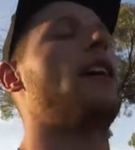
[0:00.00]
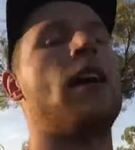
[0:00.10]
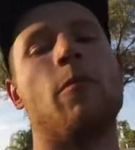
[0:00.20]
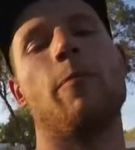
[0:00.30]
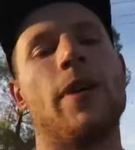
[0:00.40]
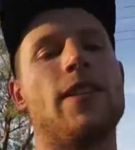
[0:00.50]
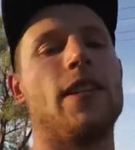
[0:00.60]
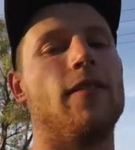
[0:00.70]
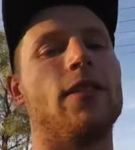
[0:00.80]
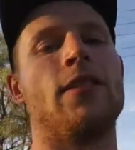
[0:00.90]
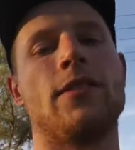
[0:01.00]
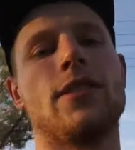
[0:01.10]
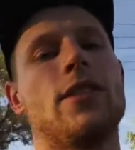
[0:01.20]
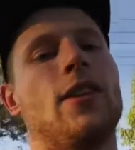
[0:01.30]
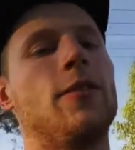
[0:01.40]
at my best ever.
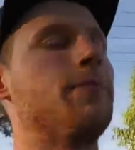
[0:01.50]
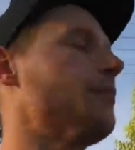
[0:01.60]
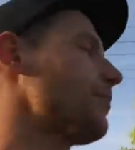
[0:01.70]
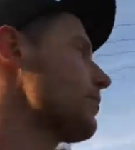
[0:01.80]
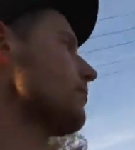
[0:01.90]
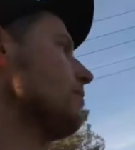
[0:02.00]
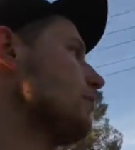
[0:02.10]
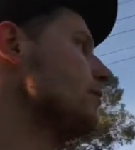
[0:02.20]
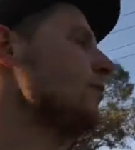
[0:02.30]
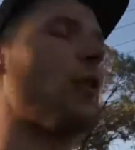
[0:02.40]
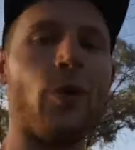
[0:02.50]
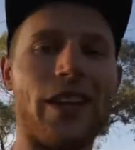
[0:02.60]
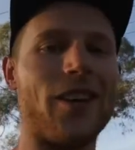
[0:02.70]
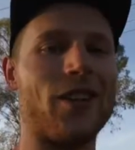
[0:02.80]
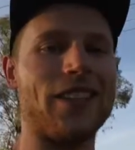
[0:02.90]
So we
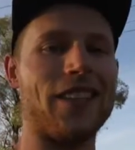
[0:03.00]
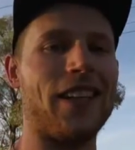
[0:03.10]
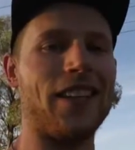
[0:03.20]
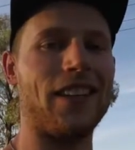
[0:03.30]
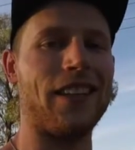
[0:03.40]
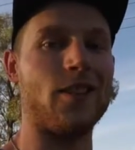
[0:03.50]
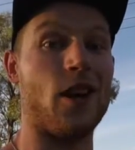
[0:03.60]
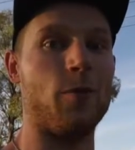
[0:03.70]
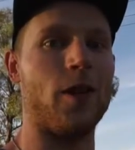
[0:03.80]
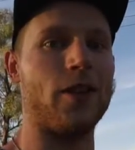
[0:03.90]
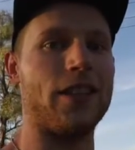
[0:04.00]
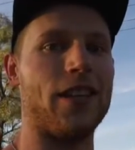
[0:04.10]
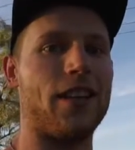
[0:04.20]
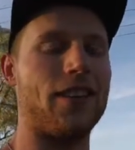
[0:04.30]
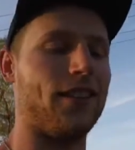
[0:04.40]
can only see and time will only
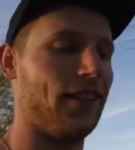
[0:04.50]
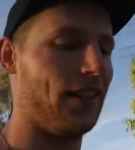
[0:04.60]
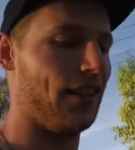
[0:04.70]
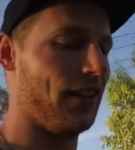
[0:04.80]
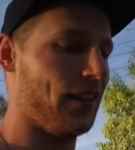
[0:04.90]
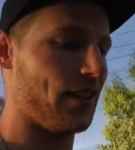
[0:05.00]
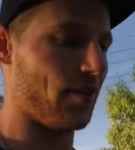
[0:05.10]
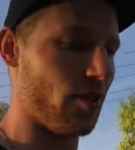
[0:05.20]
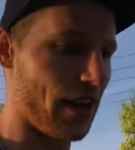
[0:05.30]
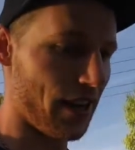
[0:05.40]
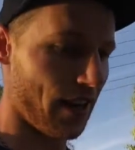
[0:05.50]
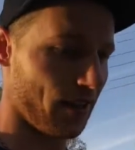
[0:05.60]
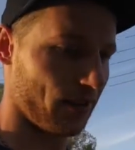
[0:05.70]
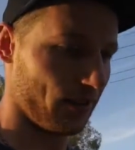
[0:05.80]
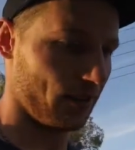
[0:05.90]
tell. So right now